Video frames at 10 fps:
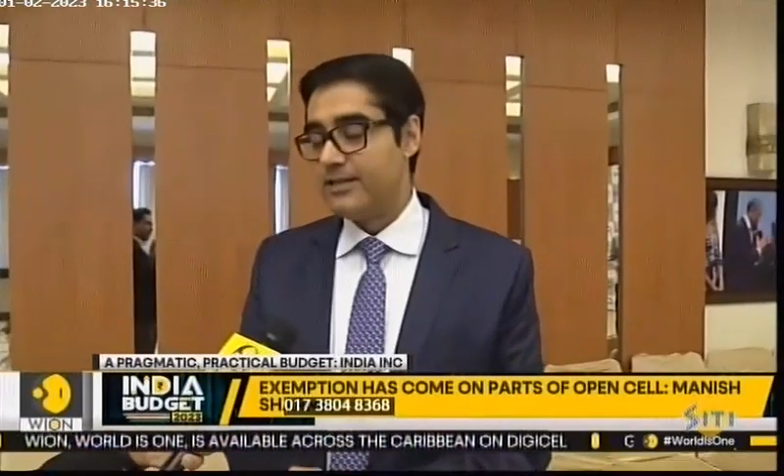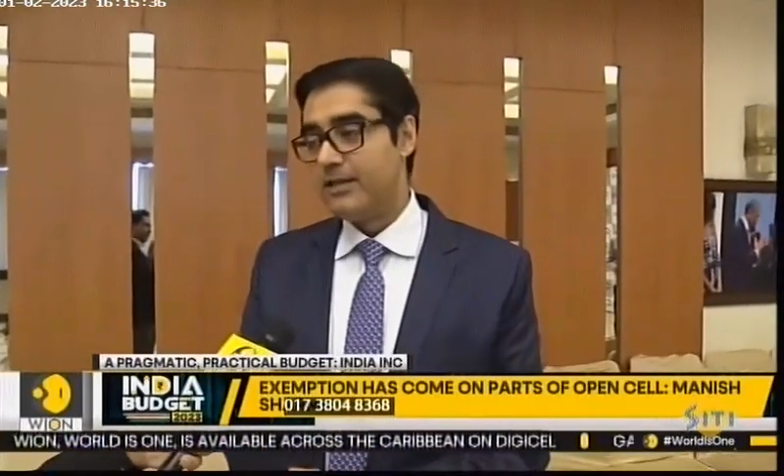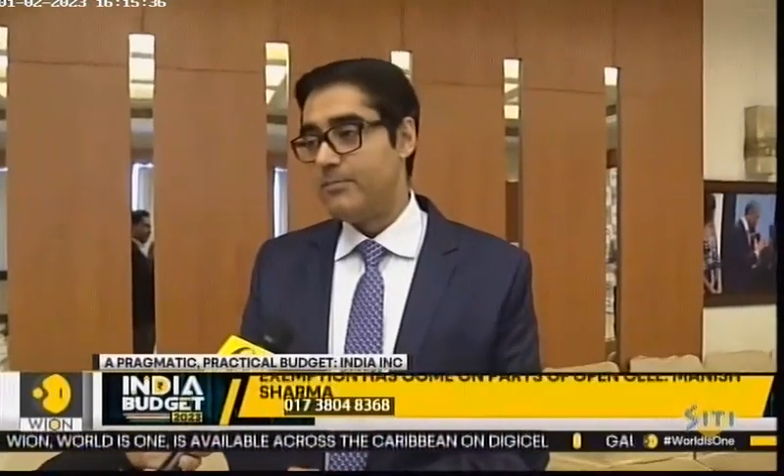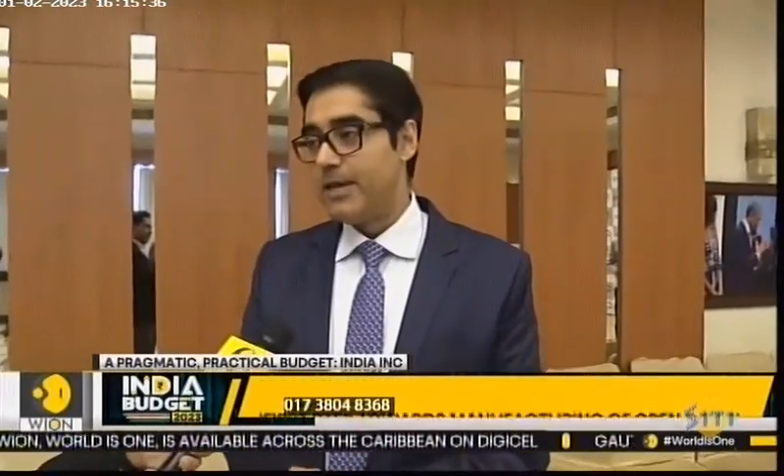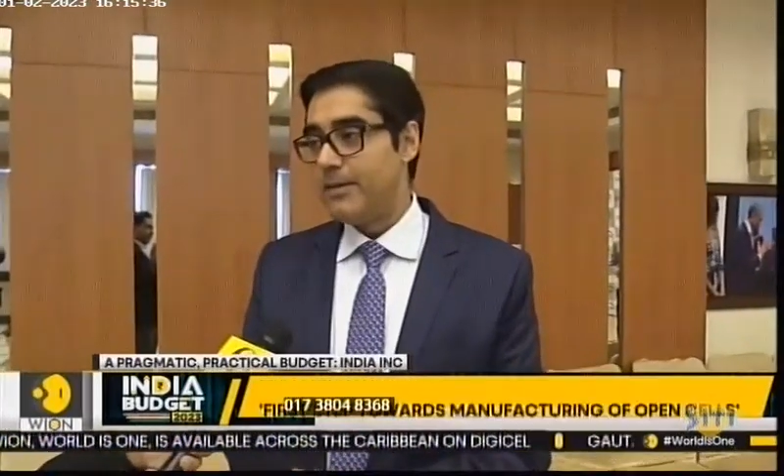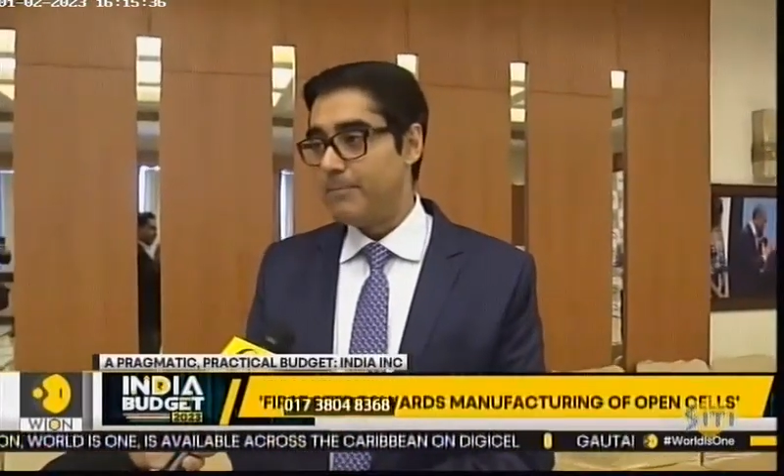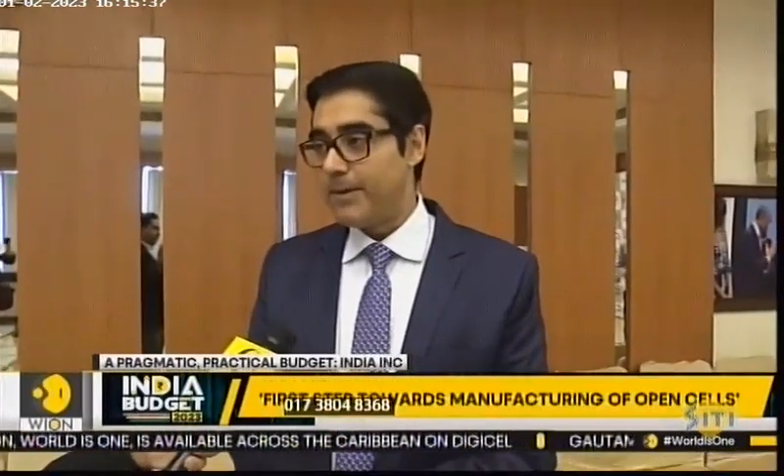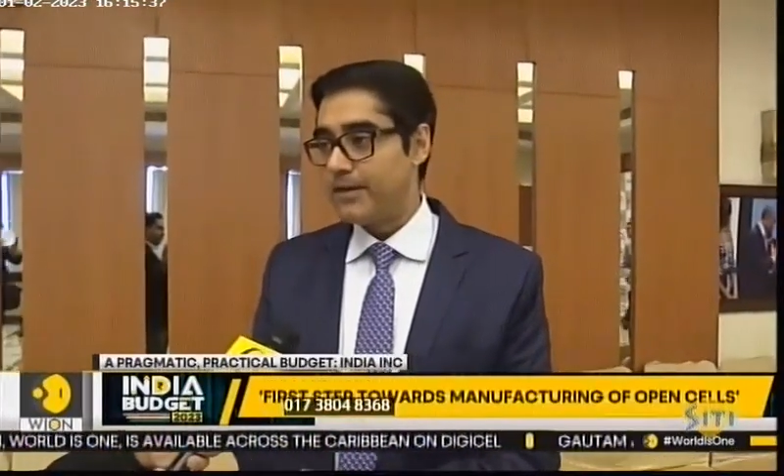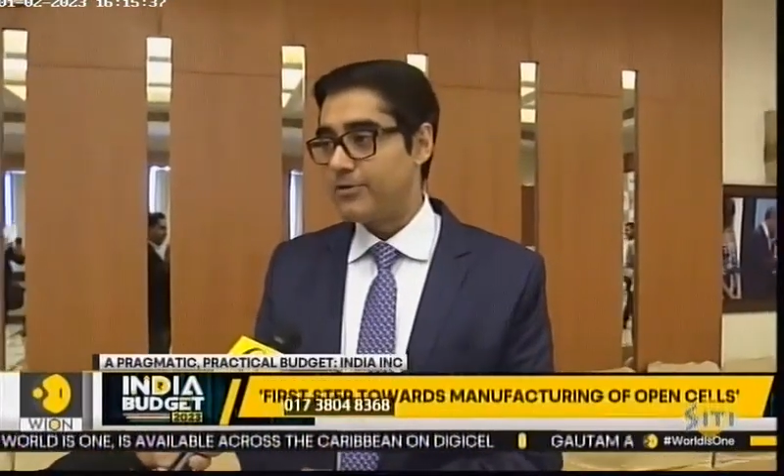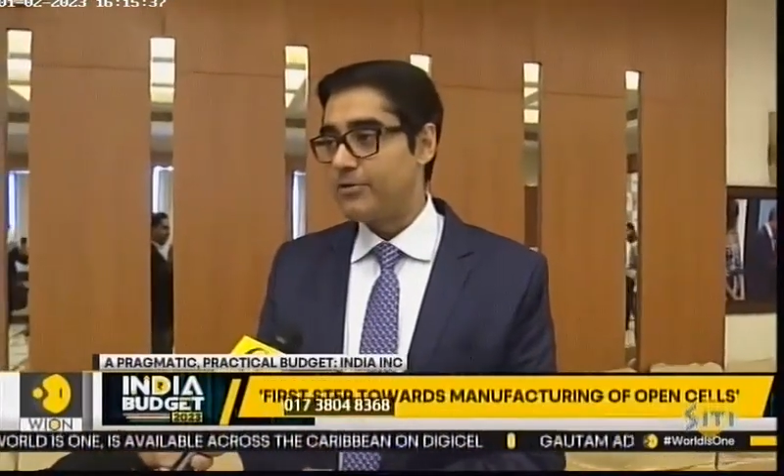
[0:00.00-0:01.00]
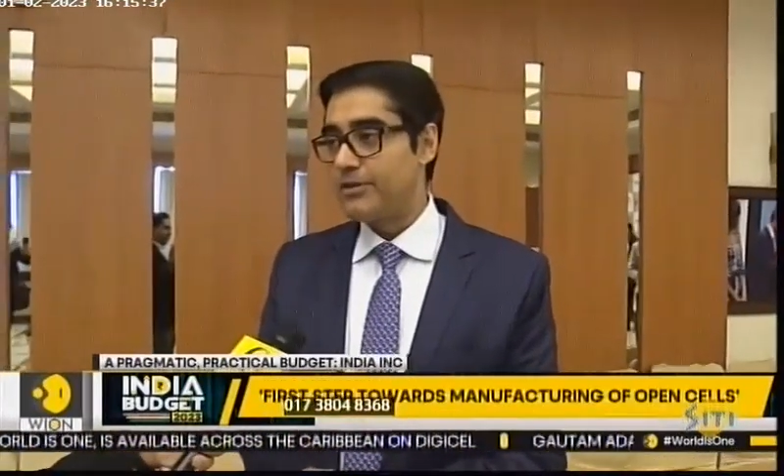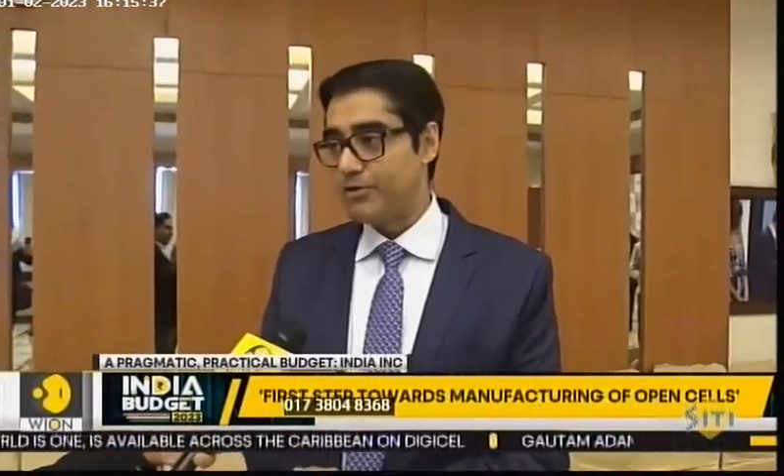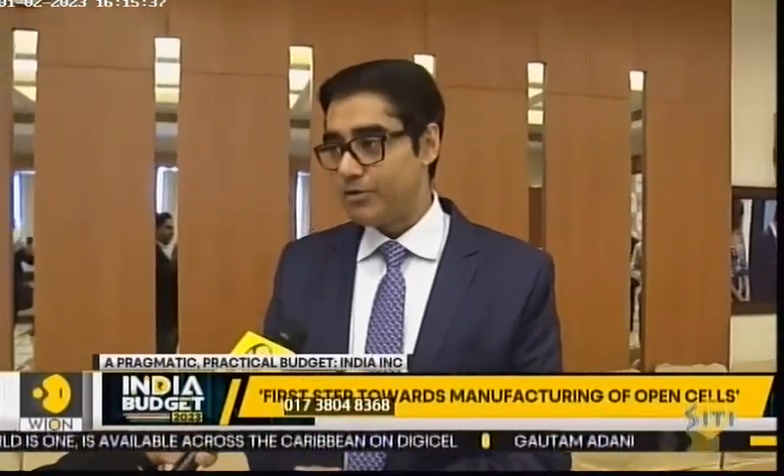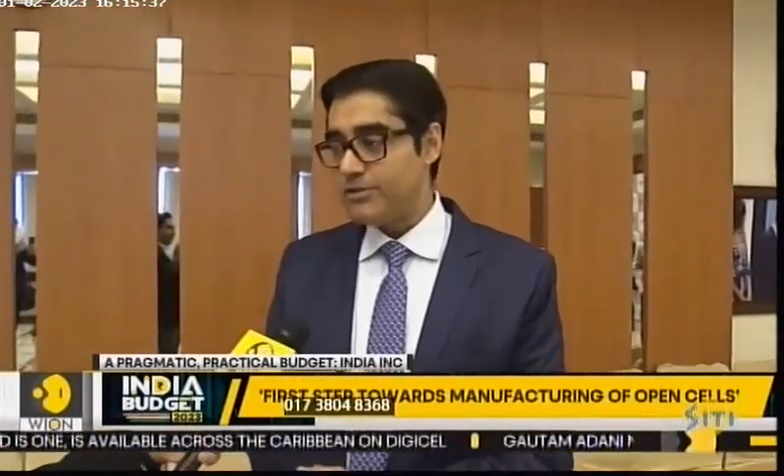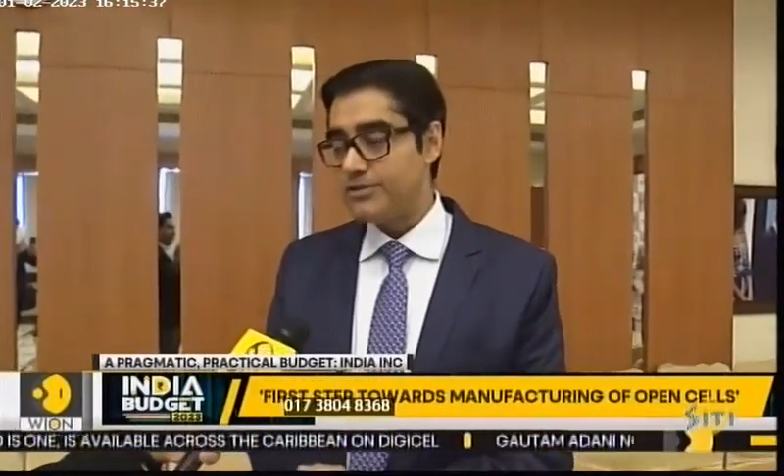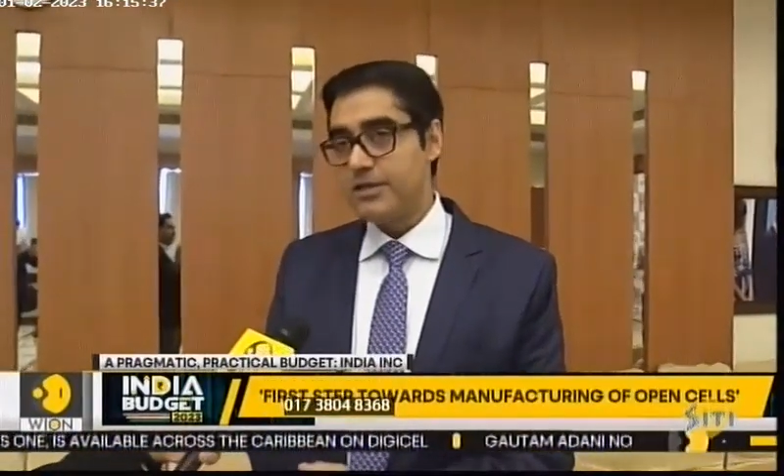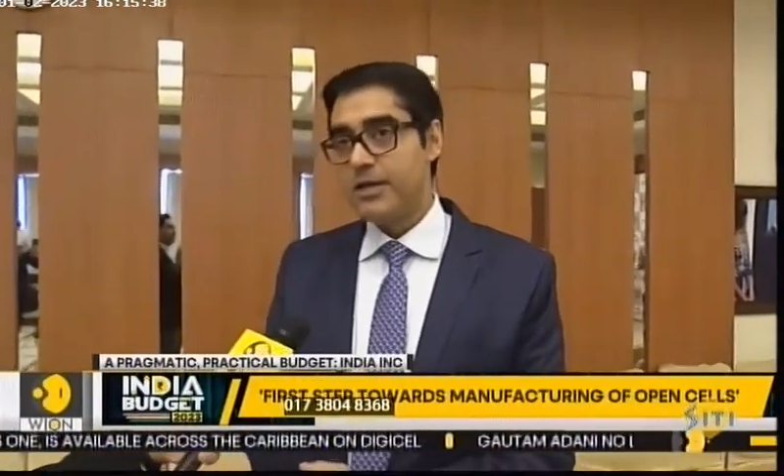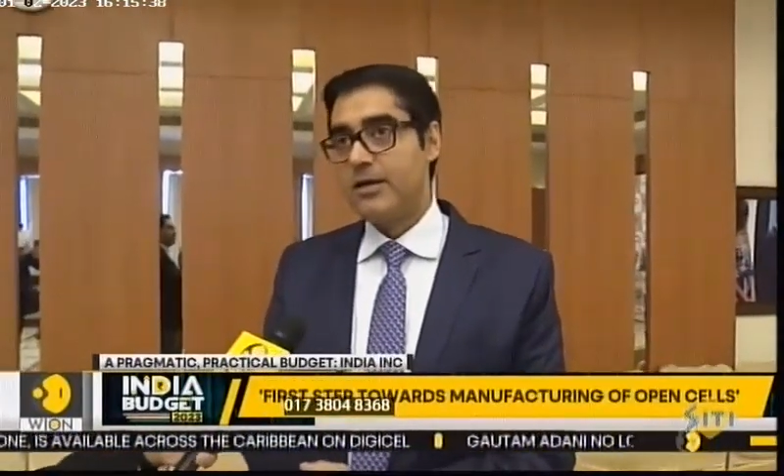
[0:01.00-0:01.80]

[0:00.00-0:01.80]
there will be an impact on the cost,